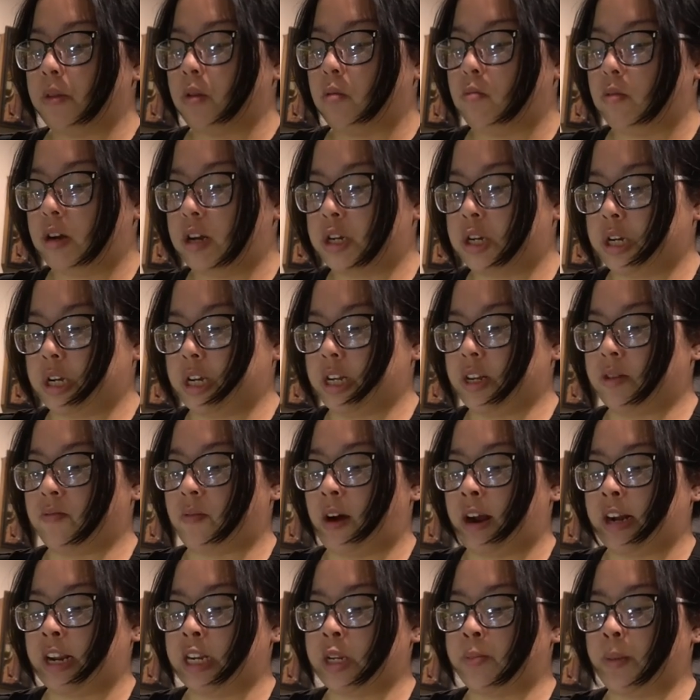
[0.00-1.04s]
which is
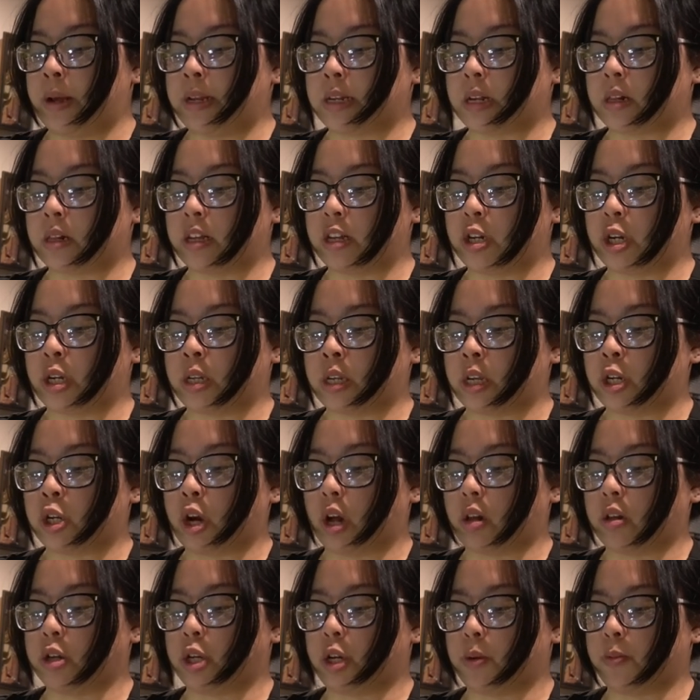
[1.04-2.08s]
fine. It's basically just a
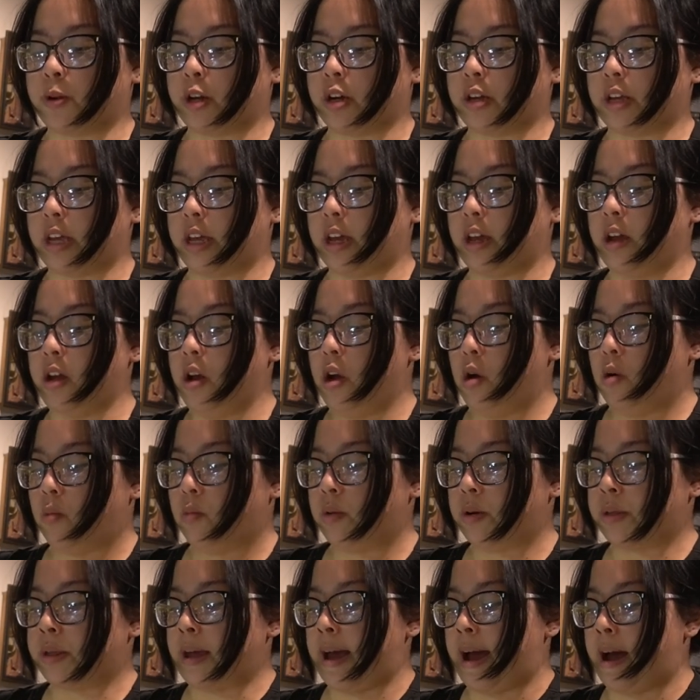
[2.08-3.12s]
chocolate chip cookie
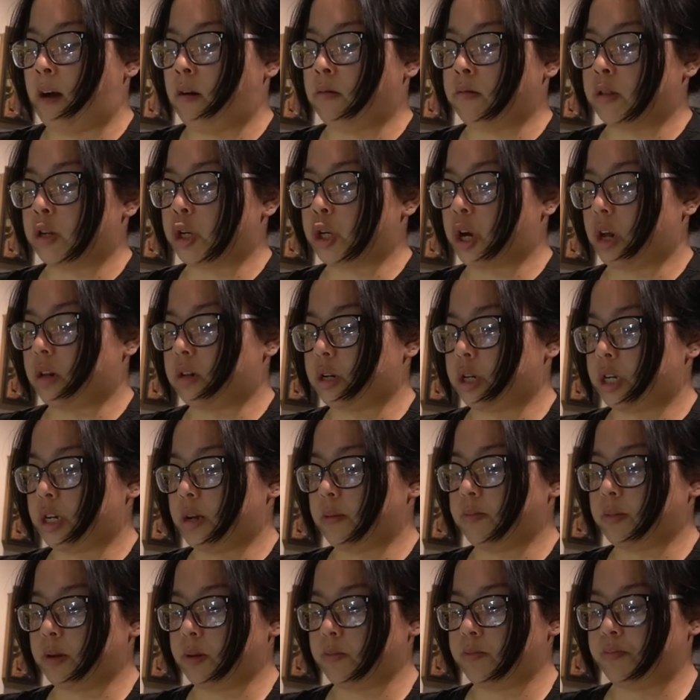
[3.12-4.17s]
without the chocolate
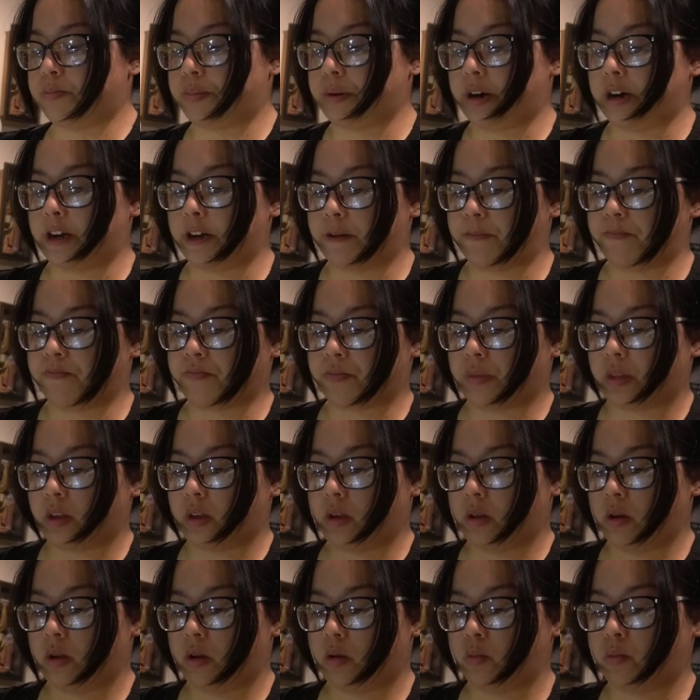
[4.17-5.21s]
chips, but
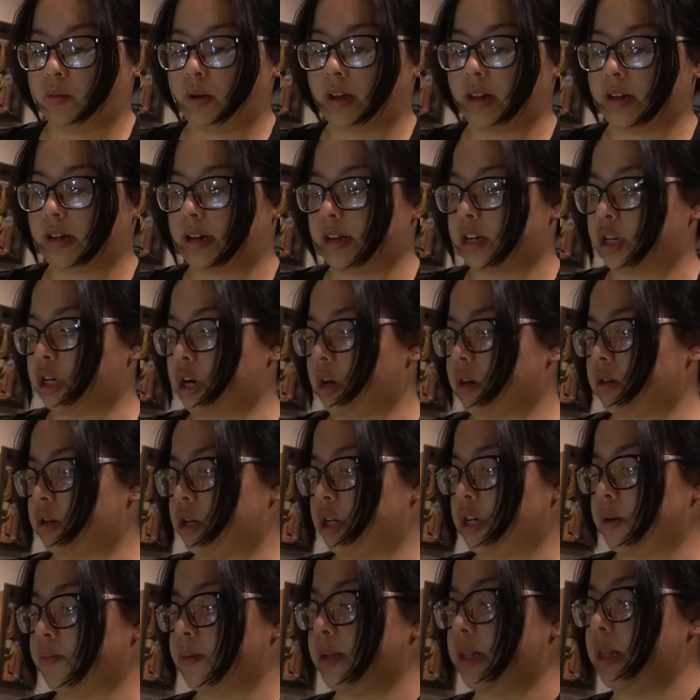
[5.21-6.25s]
we like chocolate
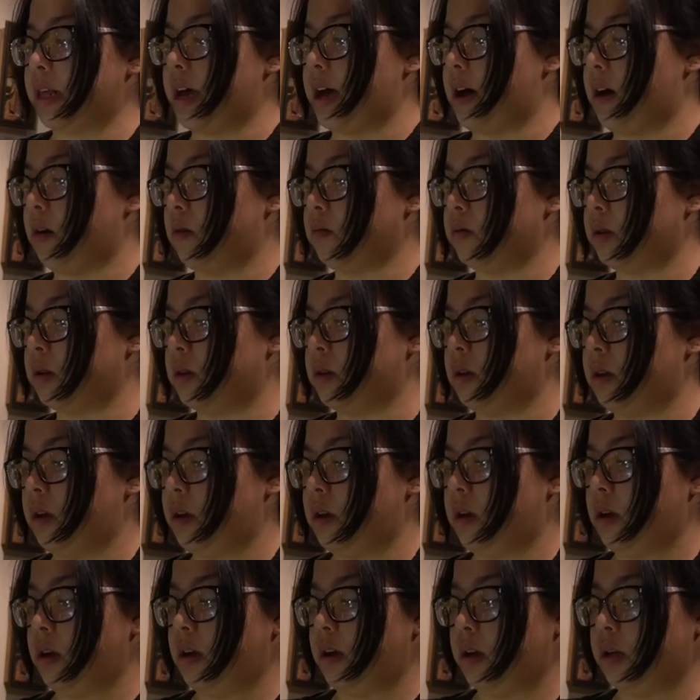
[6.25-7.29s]
chips in the house.
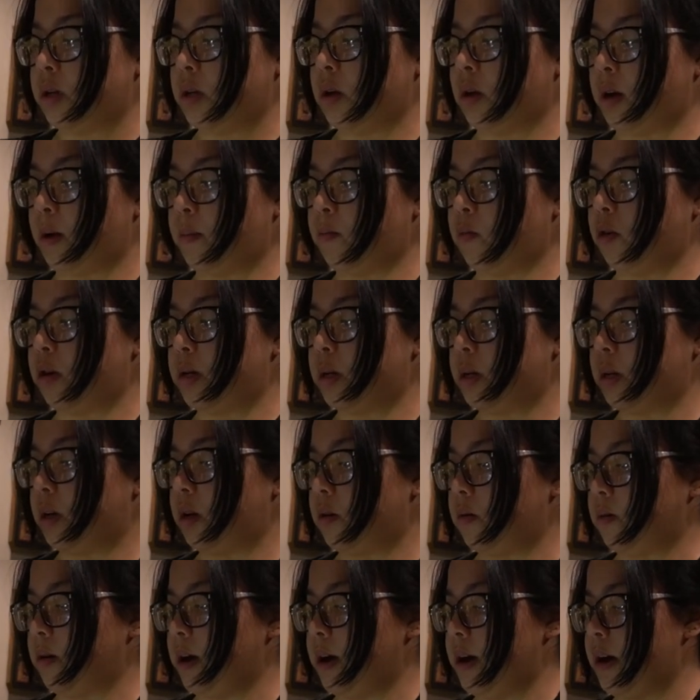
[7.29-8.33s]
So I'm going to
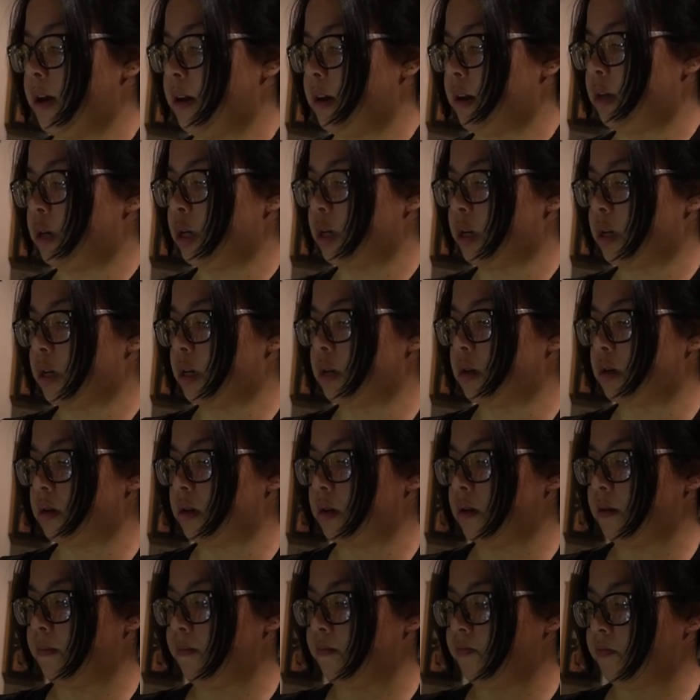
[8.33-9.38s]
go ahead and
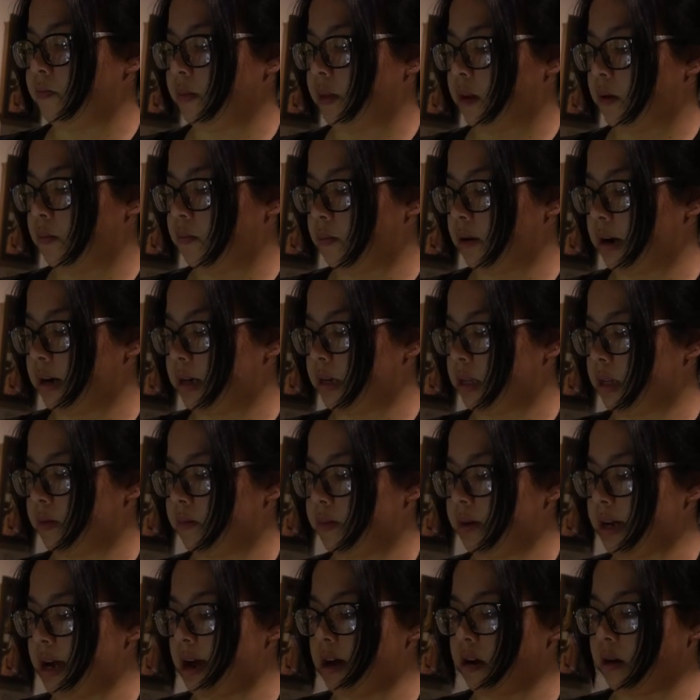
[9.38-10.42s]
just press them
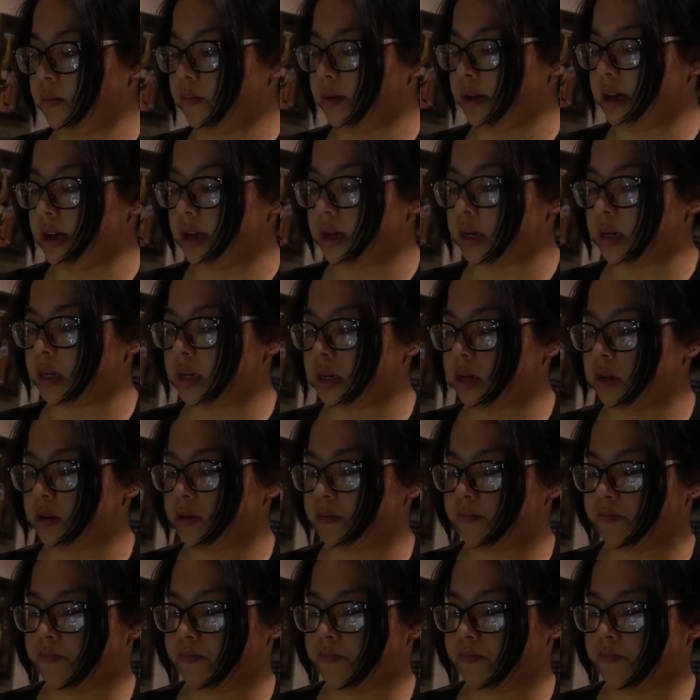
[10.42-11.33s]
down a bit.